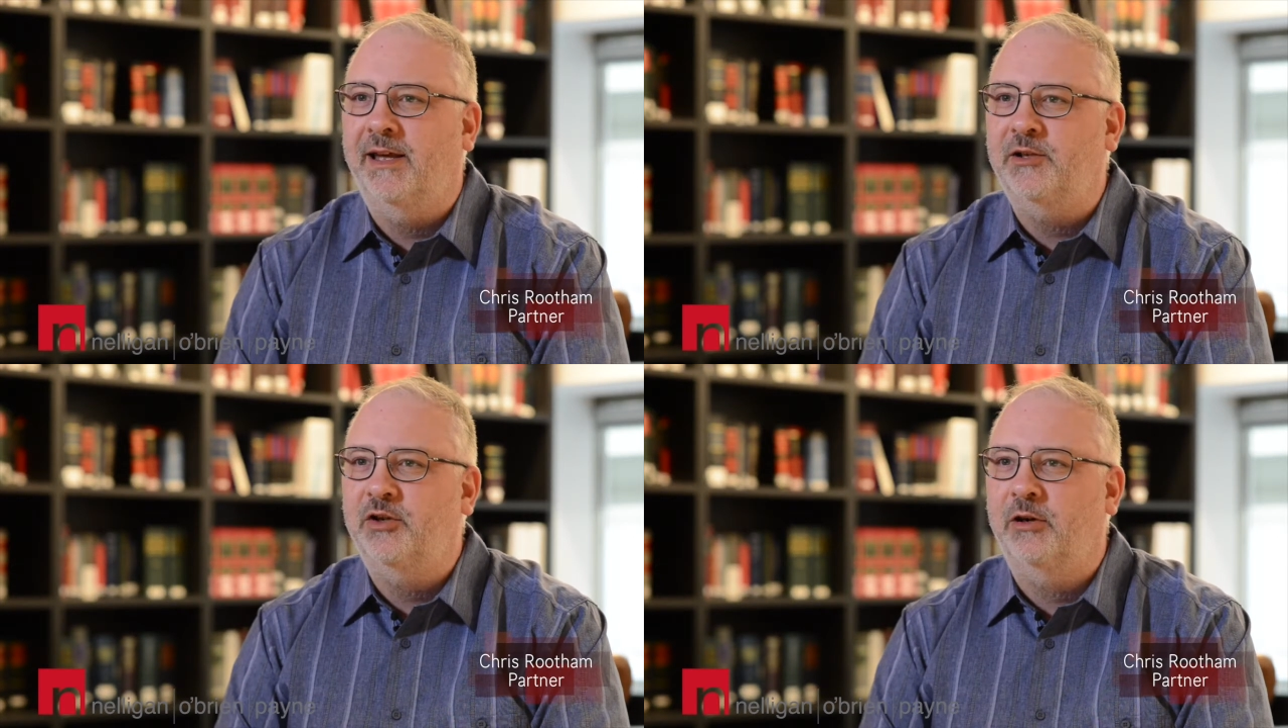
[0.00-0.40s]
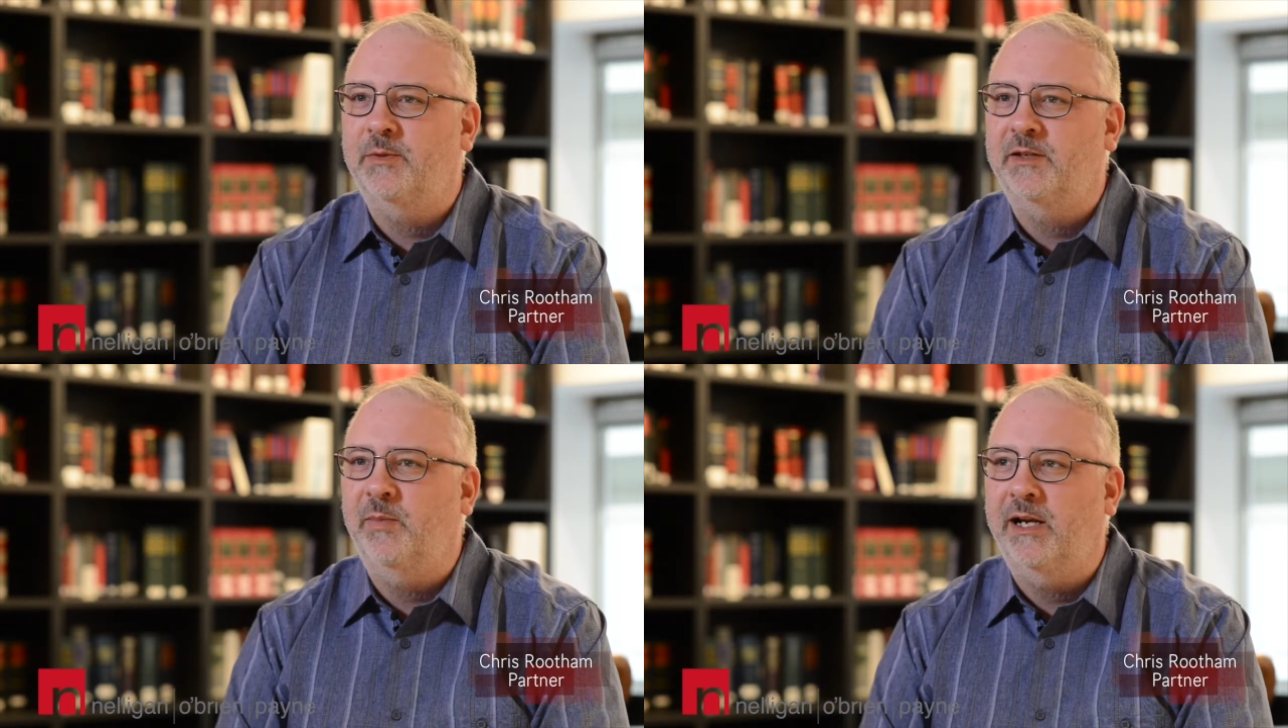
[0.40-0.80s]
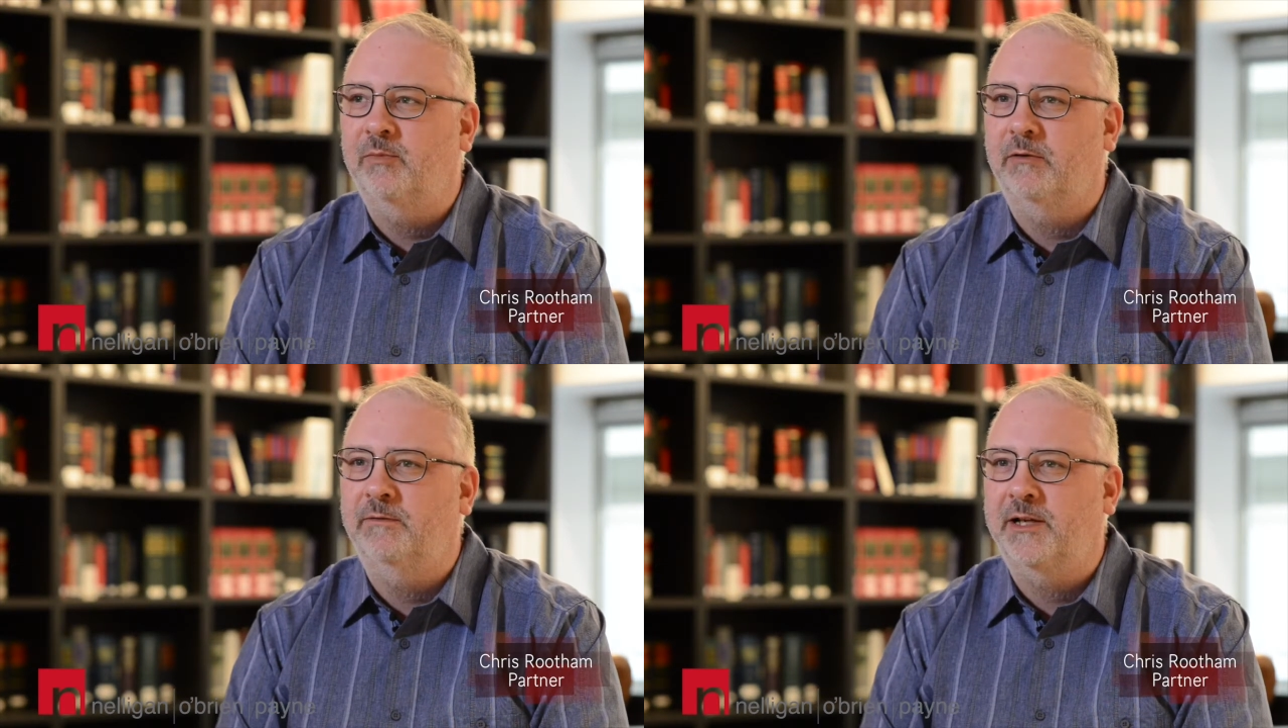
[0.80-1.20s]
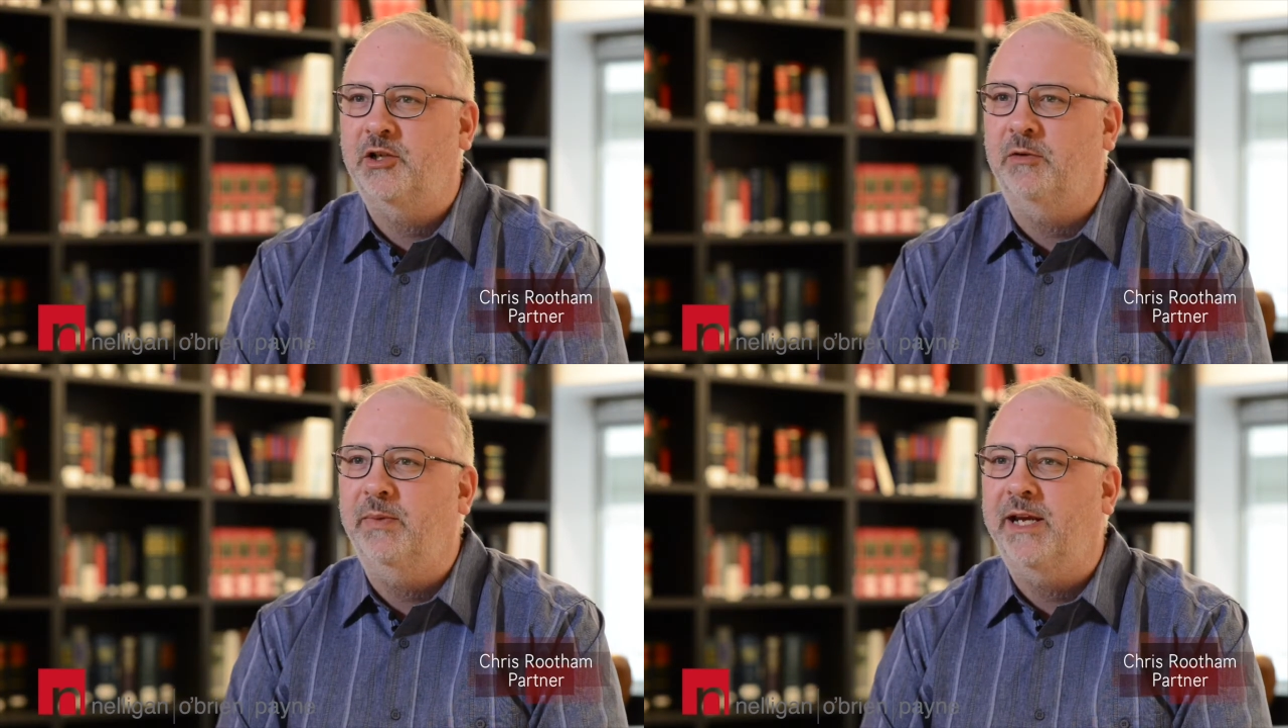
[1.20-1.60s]
in terms of being a
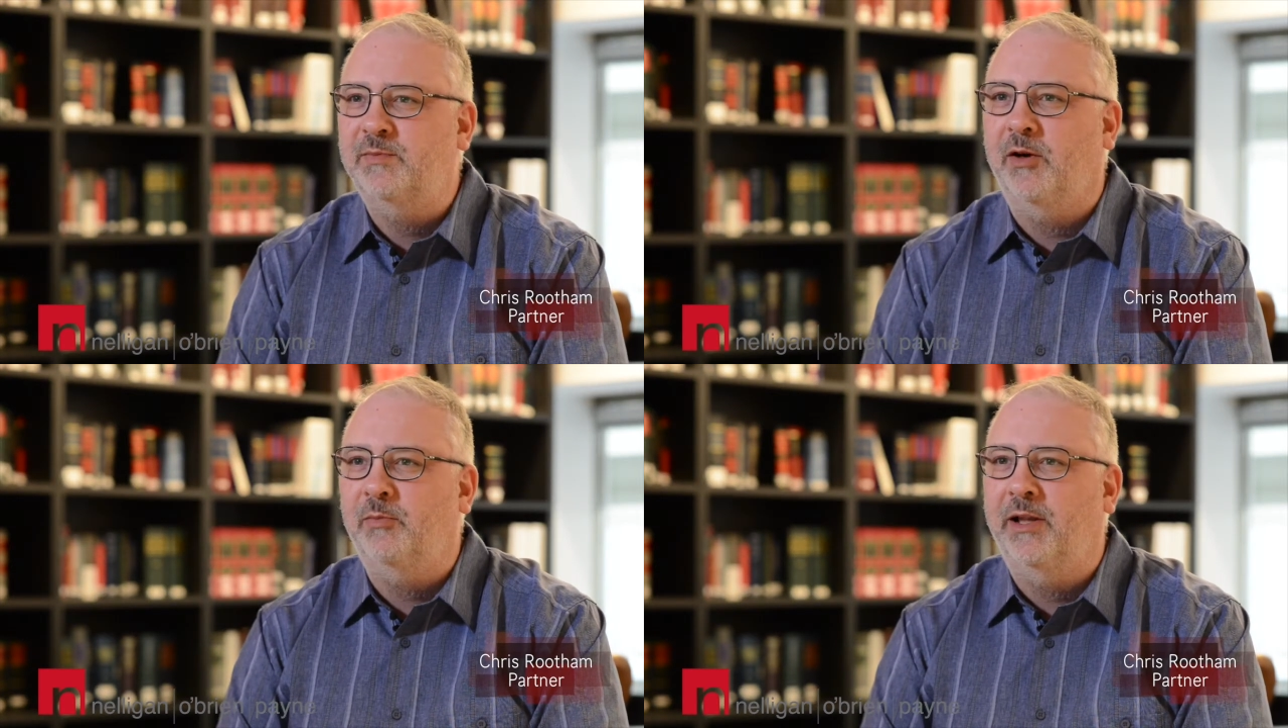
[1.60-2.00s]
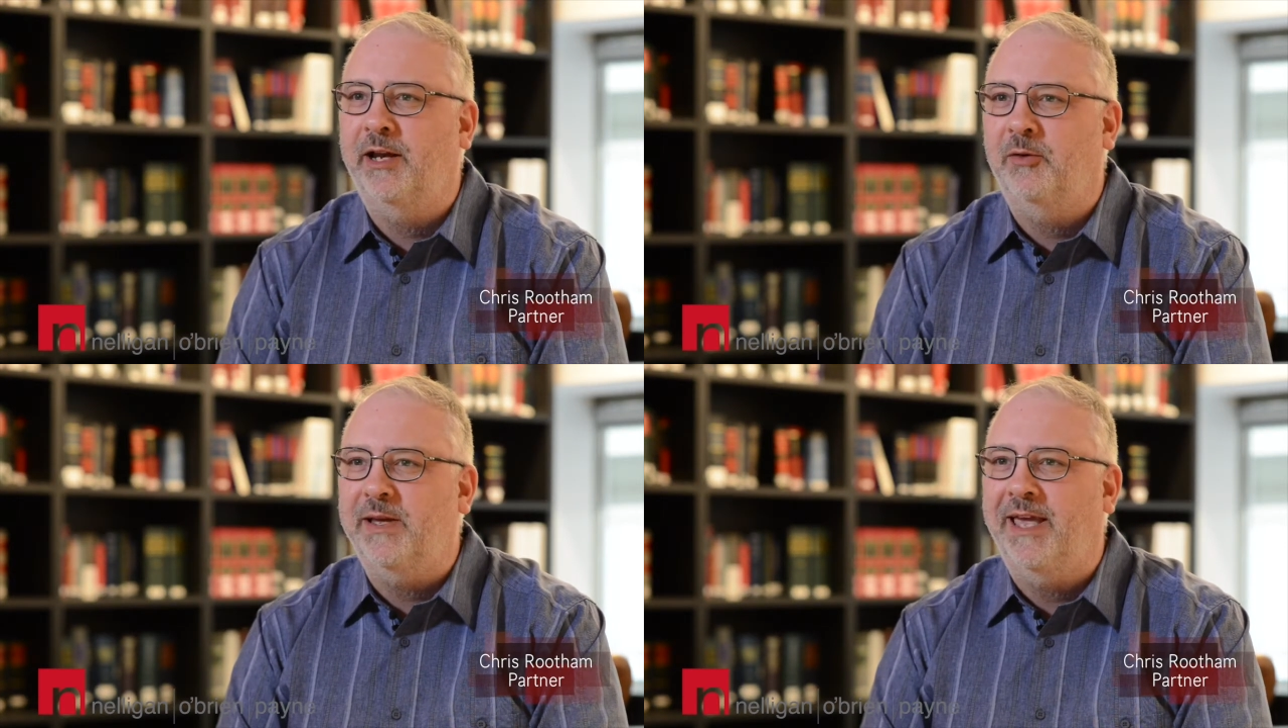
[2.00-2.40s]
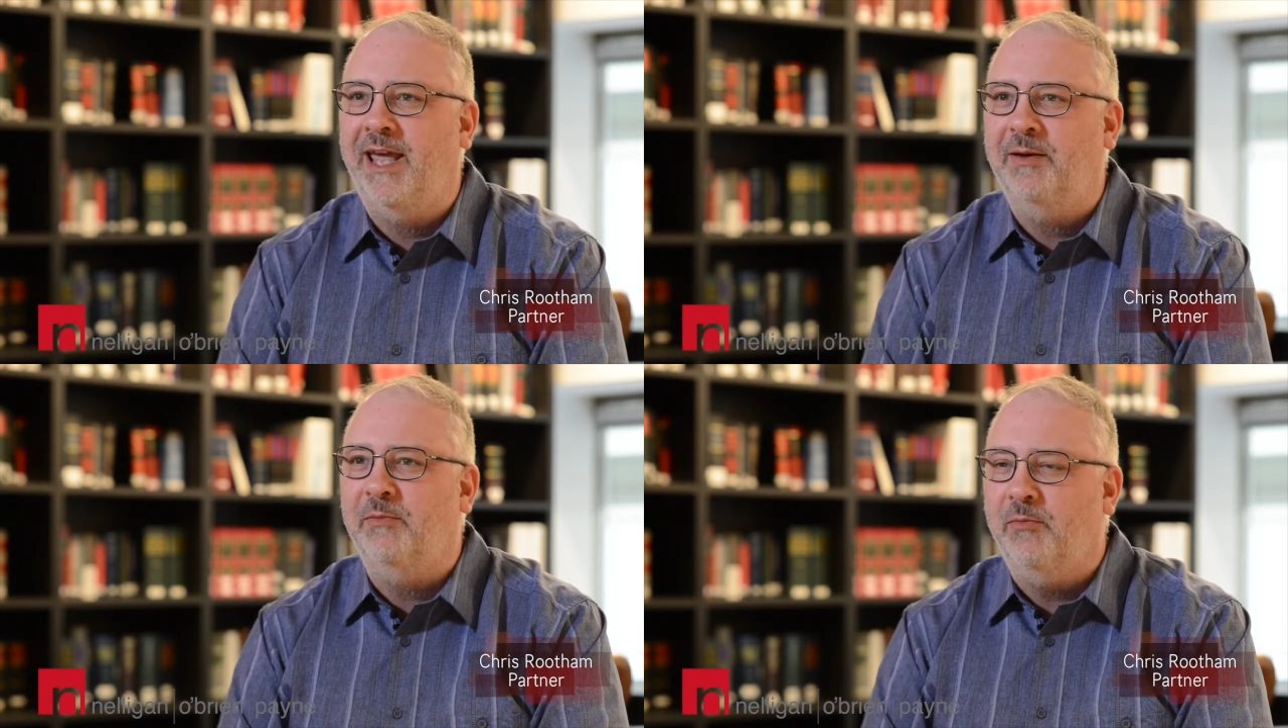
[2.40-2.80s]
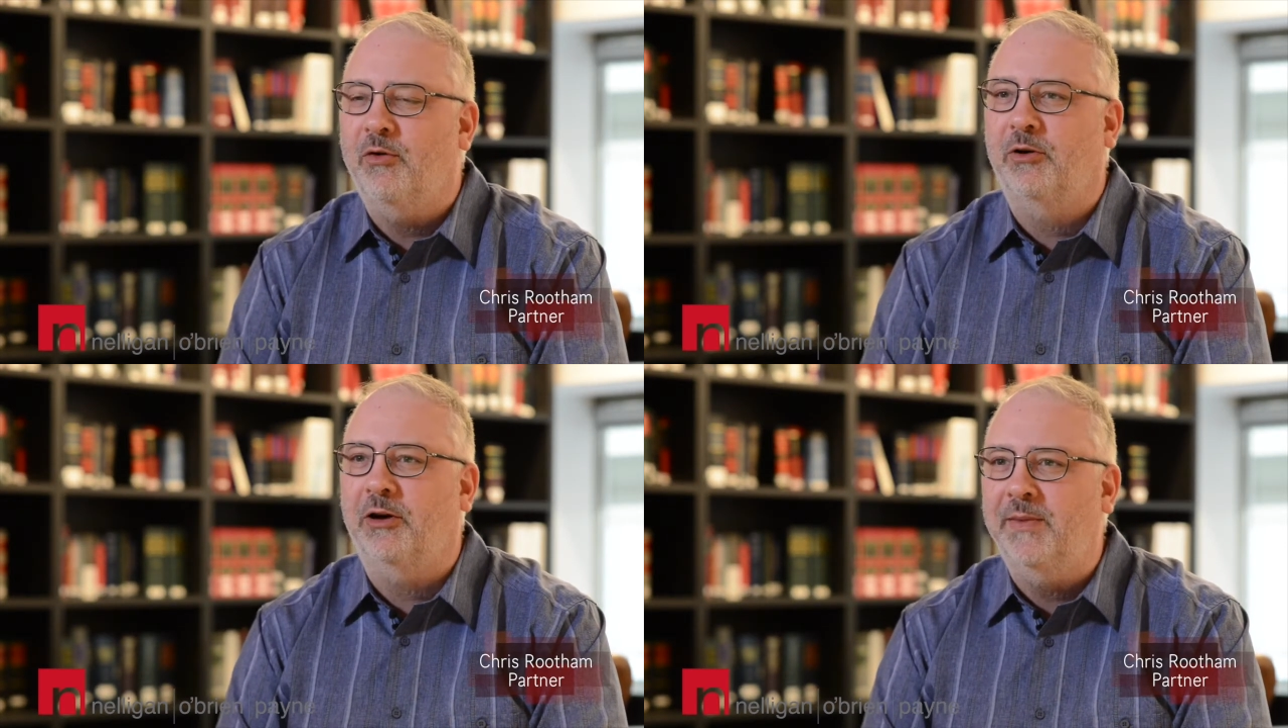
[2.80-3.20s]
professional baseball player became
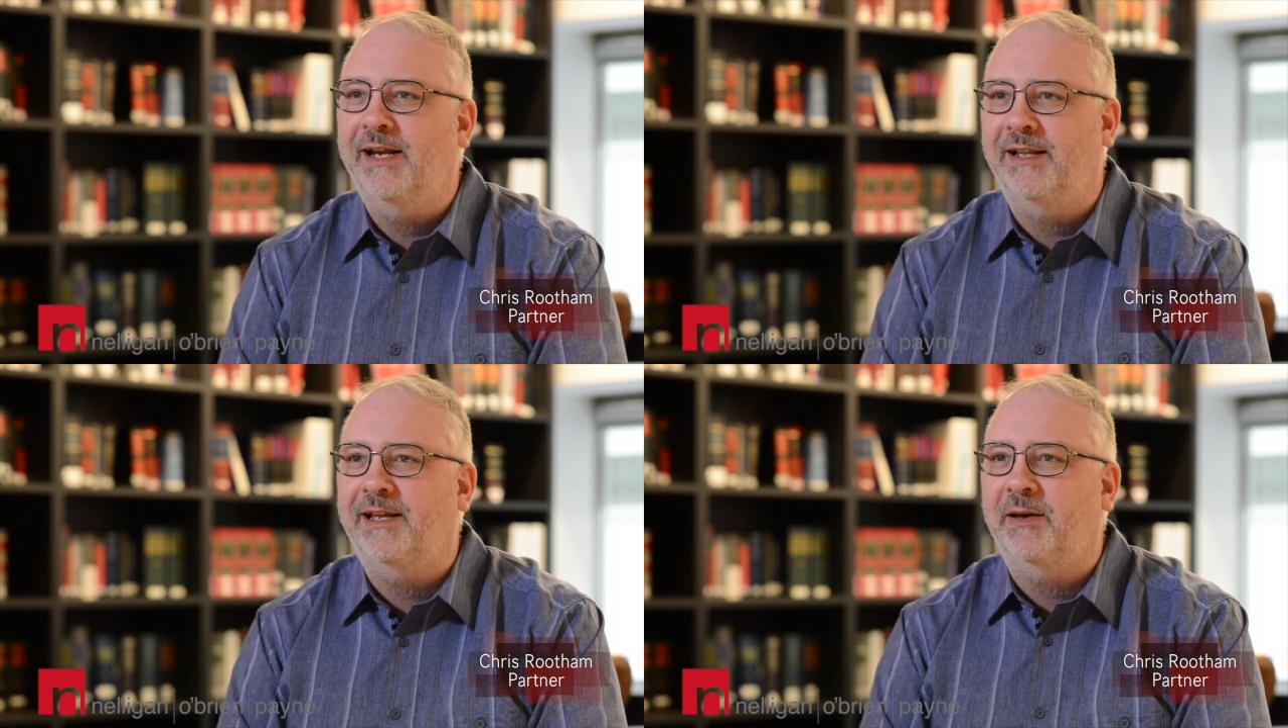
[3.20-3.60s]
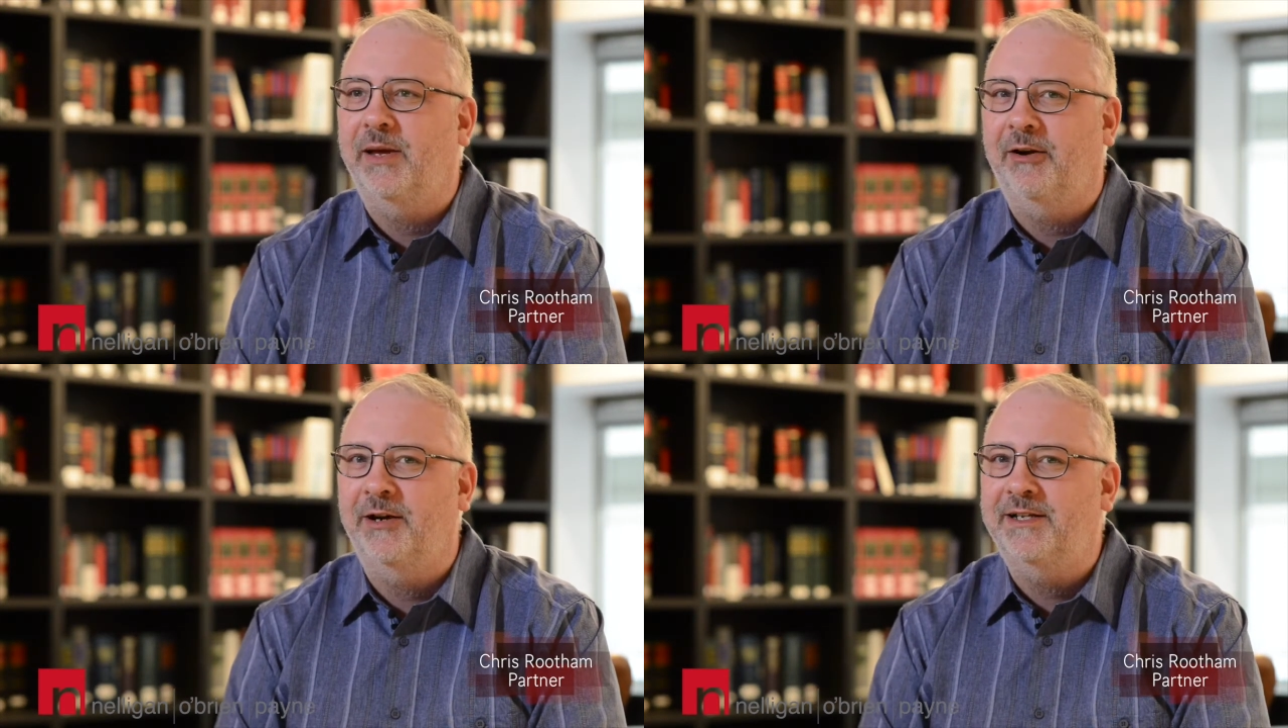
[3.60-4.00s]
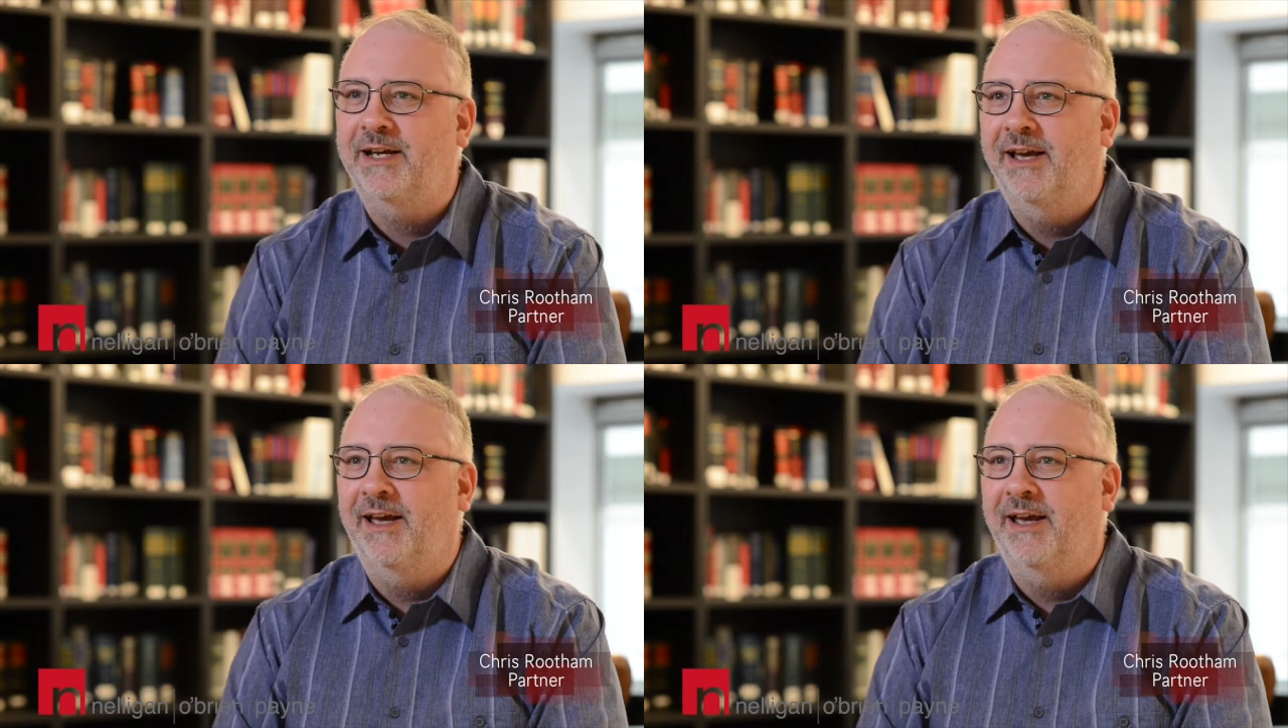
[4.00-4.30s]
more immediately apparent,